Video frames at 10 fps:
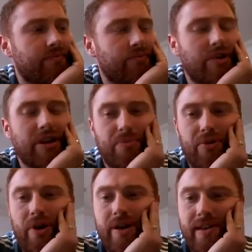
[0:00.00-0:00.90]

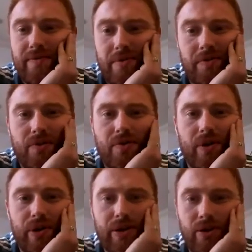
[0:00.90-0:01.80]
reappraise everything that's
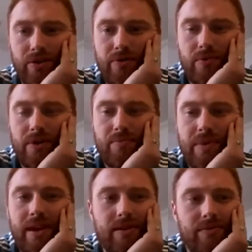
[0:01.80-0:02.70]
going on and make